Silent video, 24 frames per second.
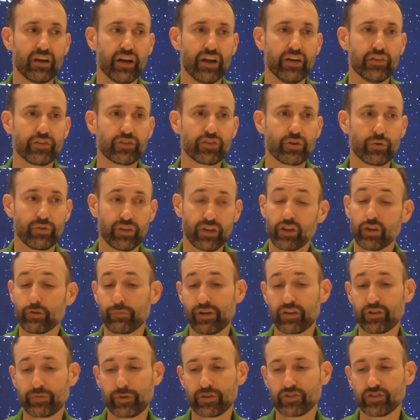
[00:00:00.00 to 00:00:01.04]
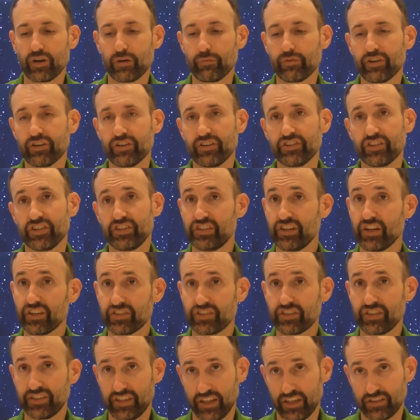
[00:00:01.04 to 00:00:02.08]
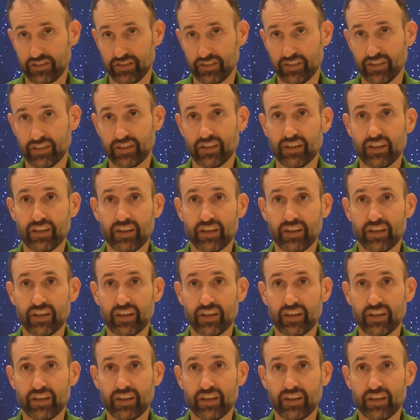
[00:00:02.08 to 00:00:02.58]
And so the other mass spectrometer is a dust detector.